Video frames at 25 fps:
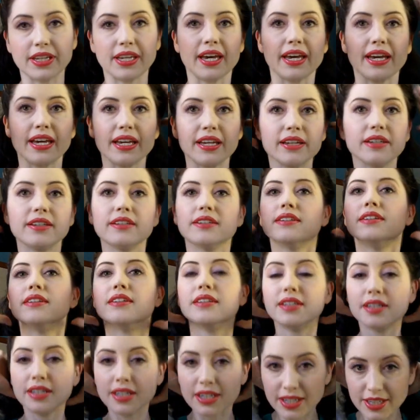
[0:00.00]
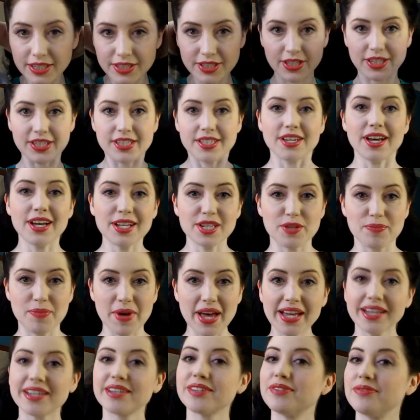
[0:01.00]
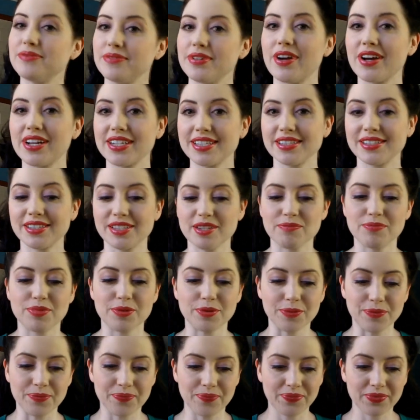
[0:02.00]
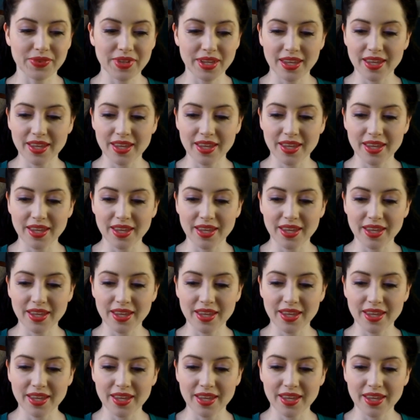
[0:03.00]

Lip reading: Okay, so the sides are back, nice and simple.